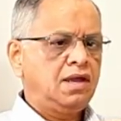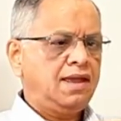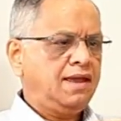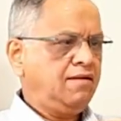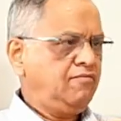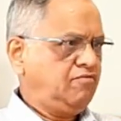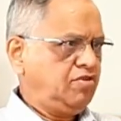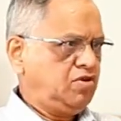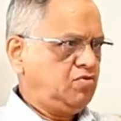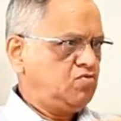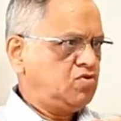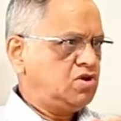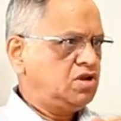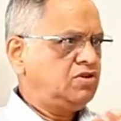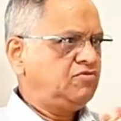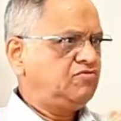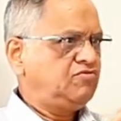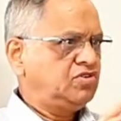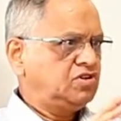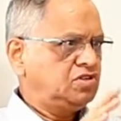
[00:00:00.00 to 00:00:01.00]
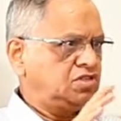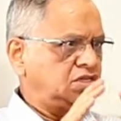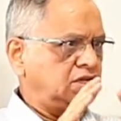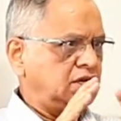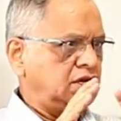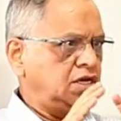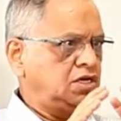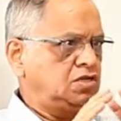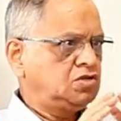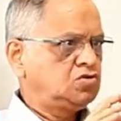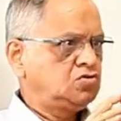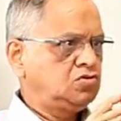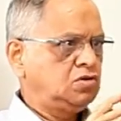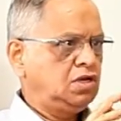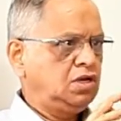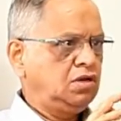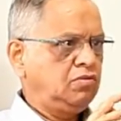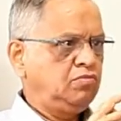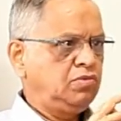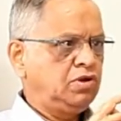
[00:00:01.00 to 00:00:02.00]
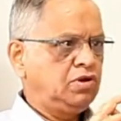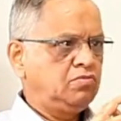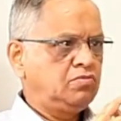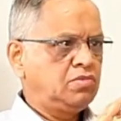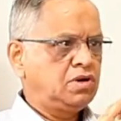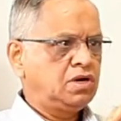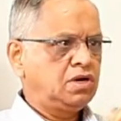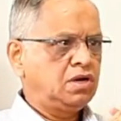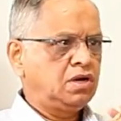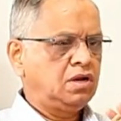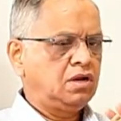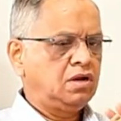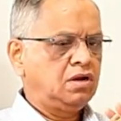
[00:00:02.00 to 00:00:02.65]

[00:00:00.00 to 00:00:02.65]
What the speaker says: every one of us has to keep in mind